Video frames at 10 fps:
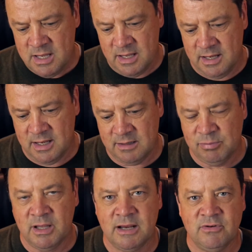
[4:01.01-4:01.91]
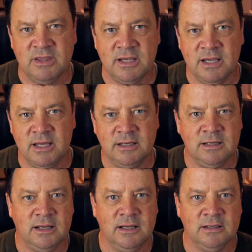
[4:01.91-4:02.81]
and plug everything
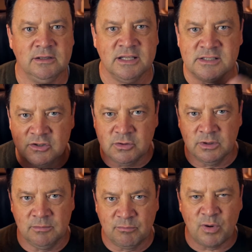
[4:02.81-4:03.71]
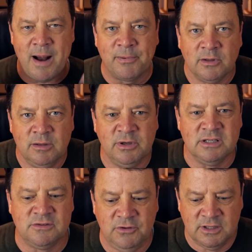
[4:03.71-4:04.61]
in and listen to it properly,
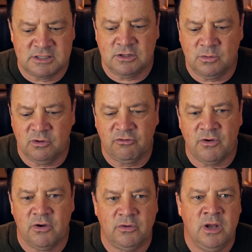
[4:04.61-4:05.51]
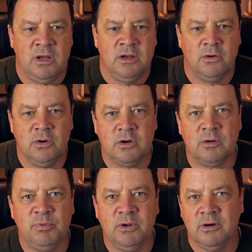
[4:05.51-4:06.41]
because if you listen through your phone or your
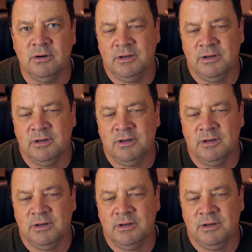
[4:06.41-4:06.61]
computer,